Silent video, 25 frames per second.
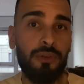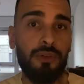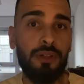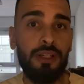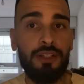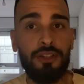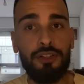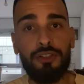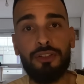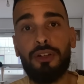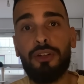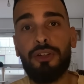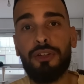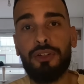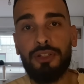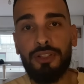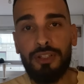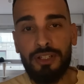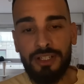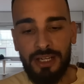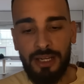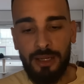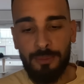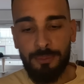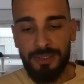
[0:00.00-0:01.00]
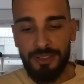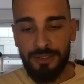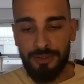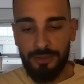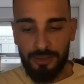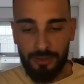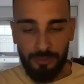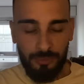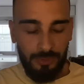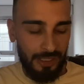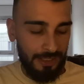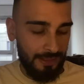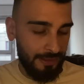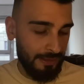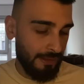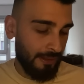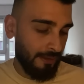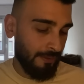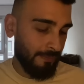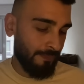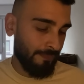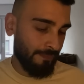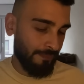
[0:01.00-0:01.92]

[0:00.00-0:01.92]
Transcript: and show you the capital right now.